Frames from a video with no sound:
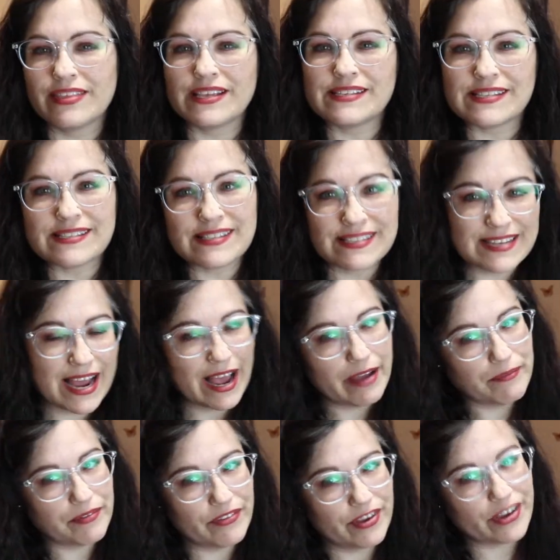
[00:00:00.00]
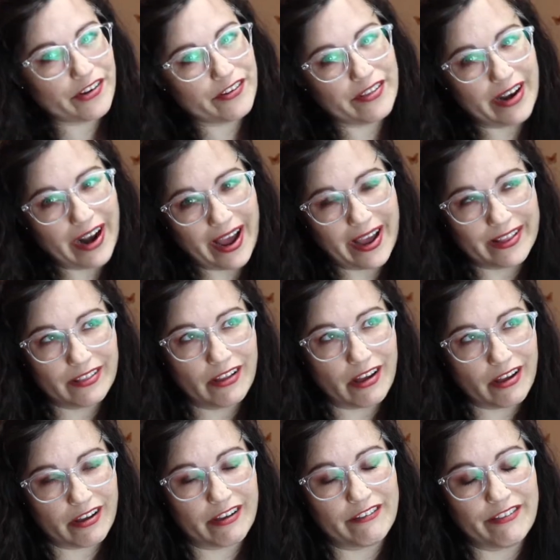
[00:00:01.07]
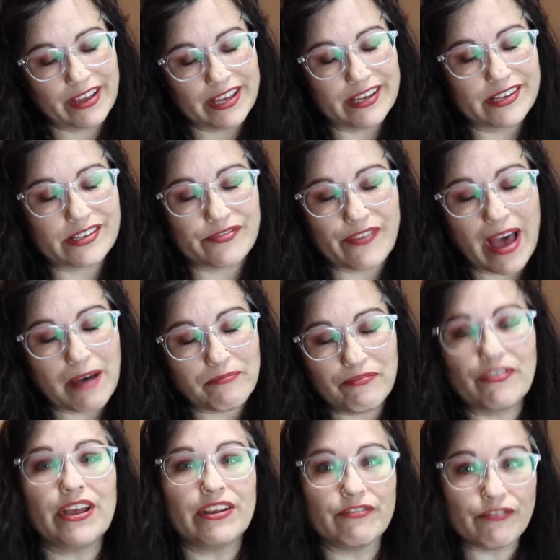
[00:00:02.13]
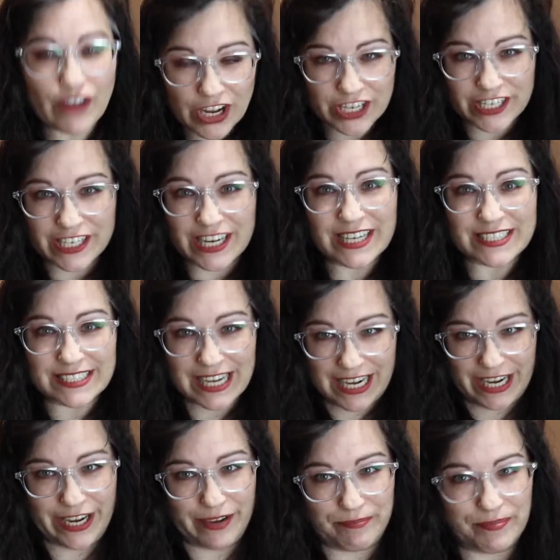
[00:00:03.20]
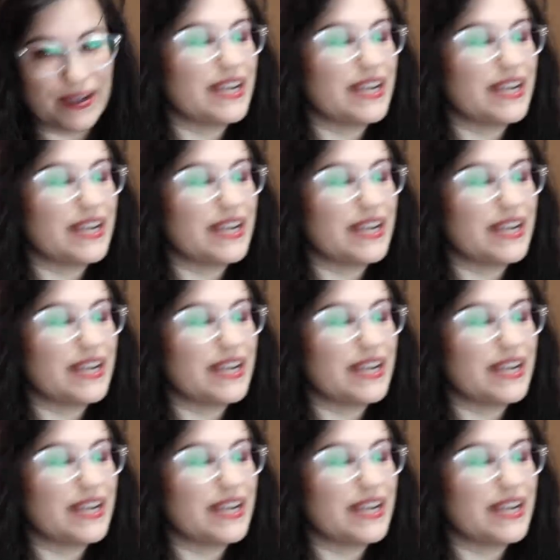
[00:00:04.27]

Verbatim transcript: This is the time of year that I love is FabFitFun time.